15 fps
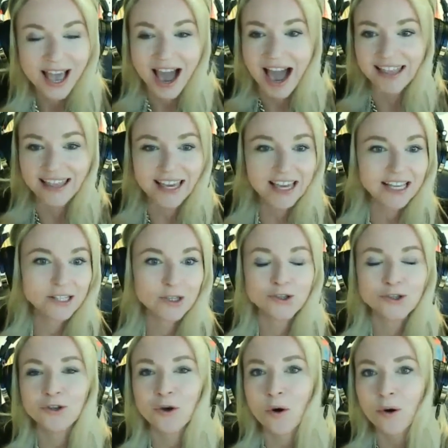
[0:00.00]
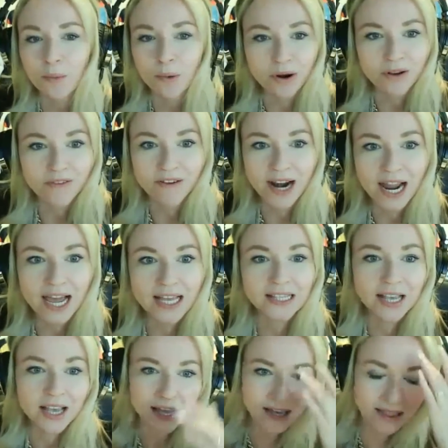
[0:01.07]
I think it's so important for us
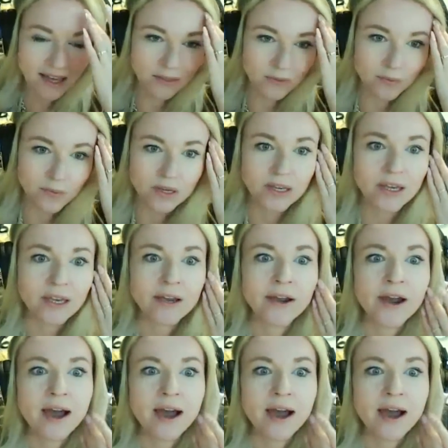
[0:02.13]
that we